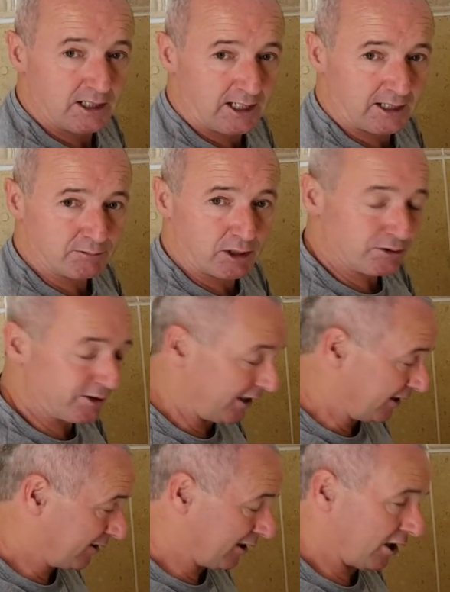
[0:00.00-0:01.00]
and
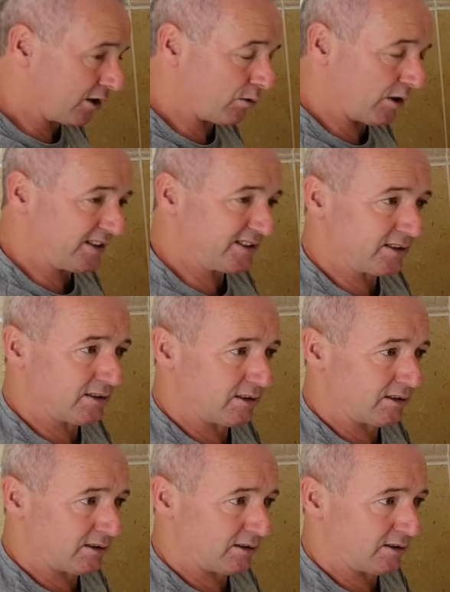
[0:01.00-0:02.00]
rotate clockwise.
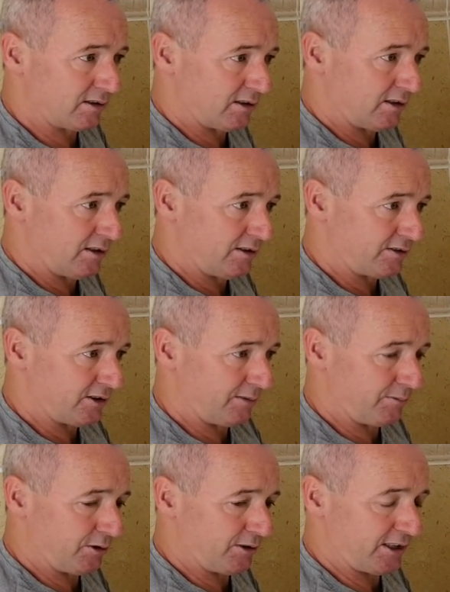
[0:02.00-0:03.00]
So I'm
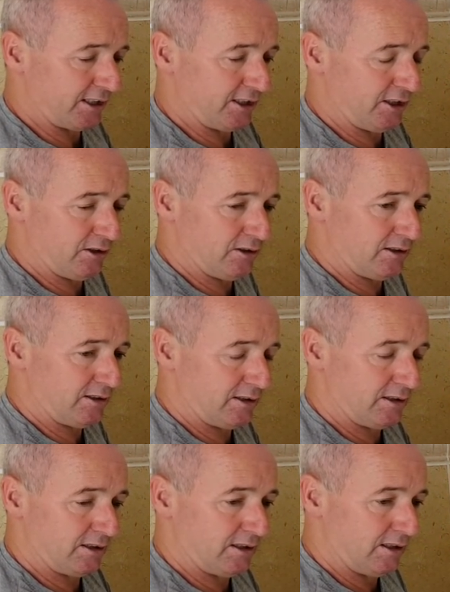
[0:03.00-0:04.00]
doing that now,
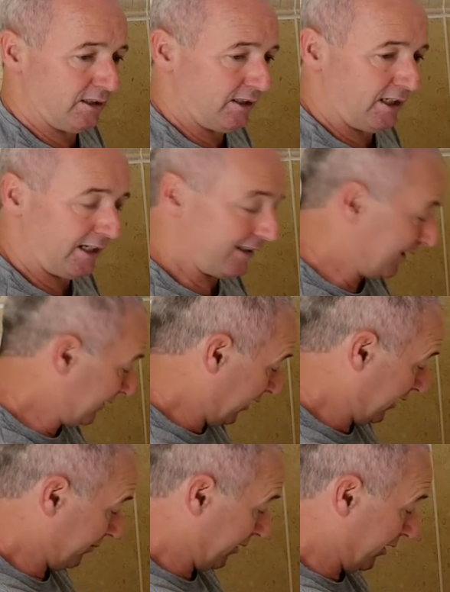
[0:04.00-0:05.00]
and that's
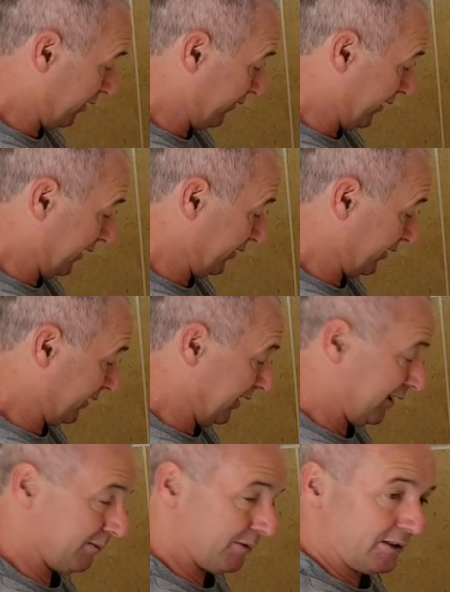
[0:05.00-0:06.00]
all the way over and just a
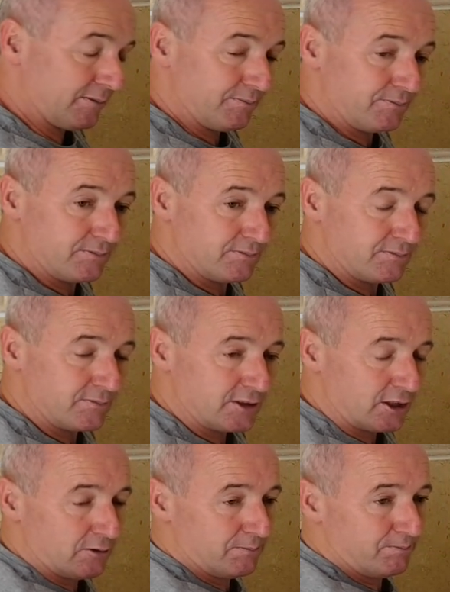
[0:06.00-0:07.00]
little bit.
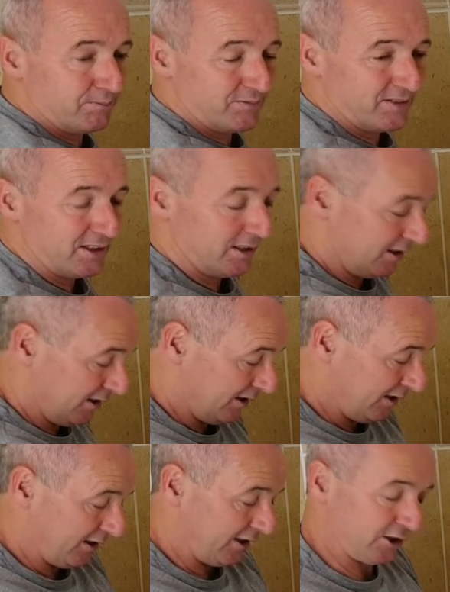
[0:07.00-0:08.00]
Now,
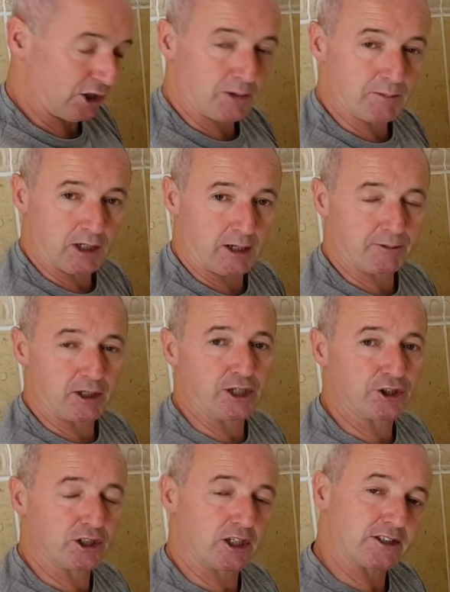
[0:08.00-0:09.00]
a normal
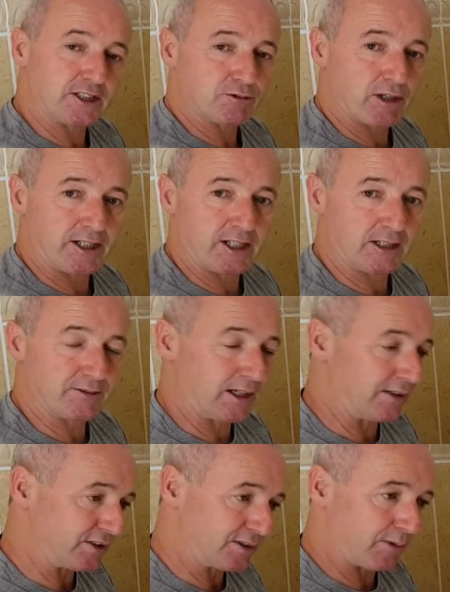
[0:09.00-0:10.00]
operation on these radiator
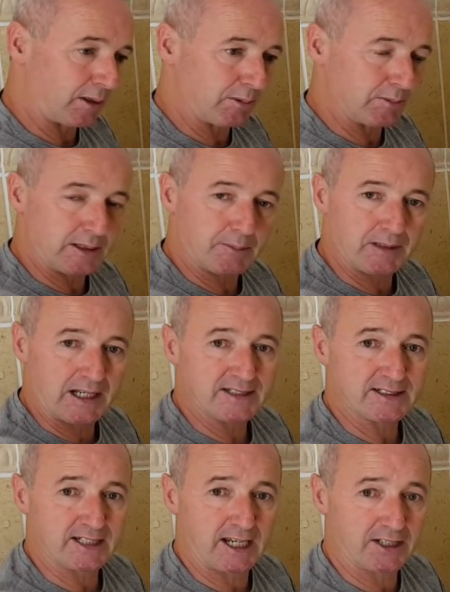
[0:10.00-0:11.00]
valves is probably a
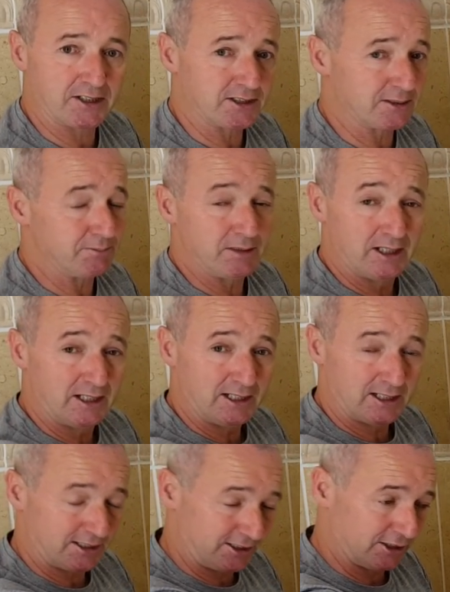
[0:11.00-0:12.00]
plastic head on them,
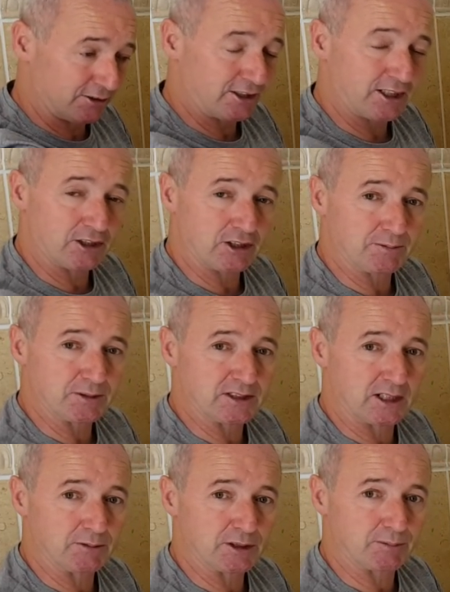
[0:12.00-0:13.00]
and you know, you can only put
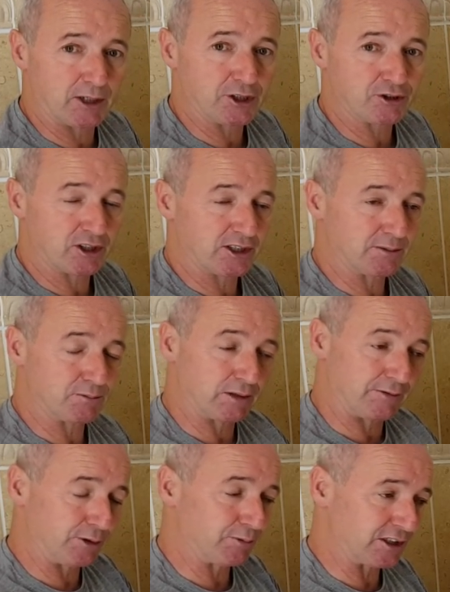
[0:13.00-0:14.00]
so much pressure on them.
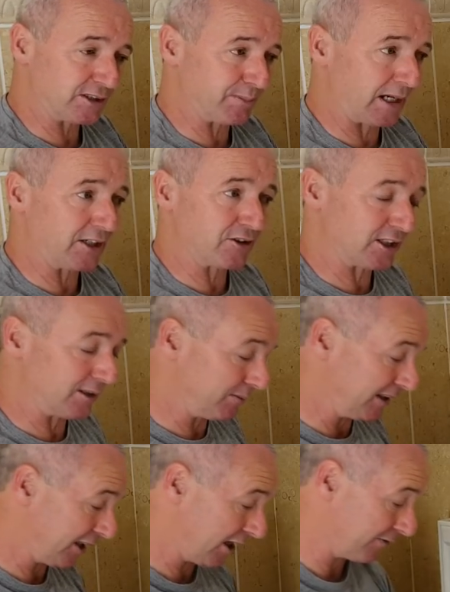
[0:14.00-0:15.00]
If you put a spanner on them,
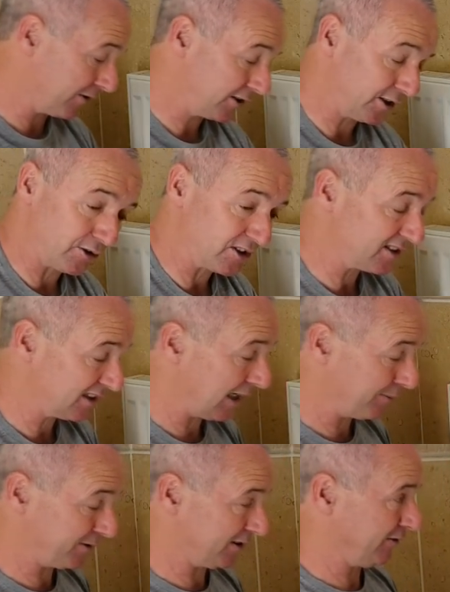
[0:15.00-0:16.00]
be careful, you could
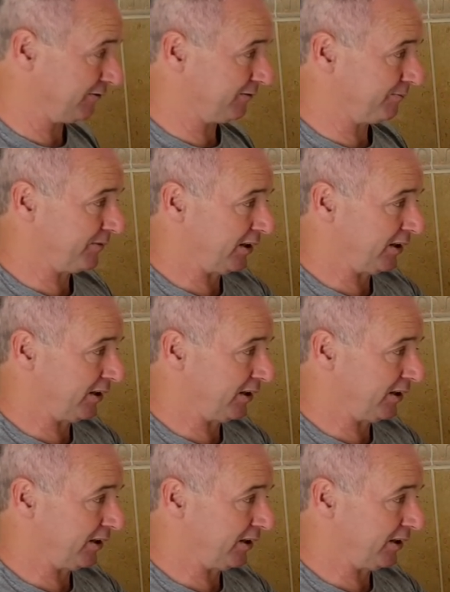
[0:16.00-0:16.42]
snap stuff.